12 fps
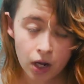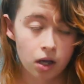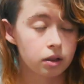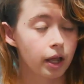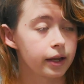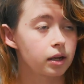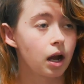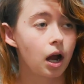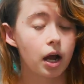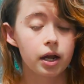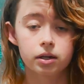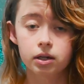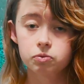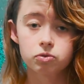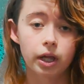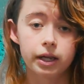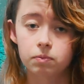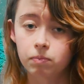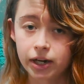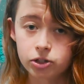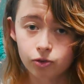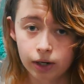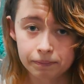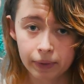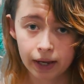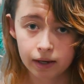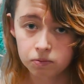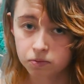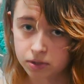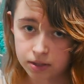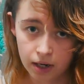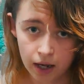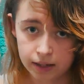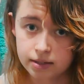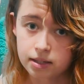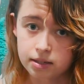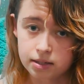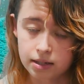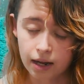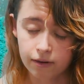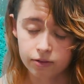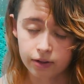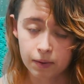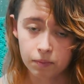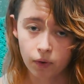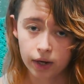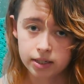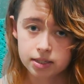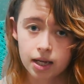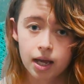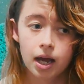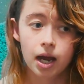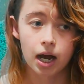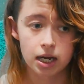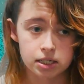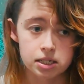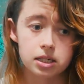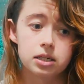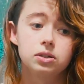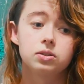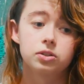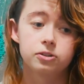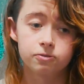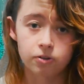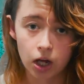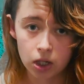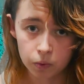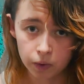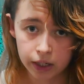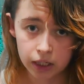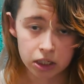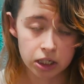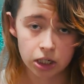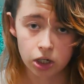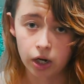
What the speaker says: Like my joint pain was non-existent after that point, until the following year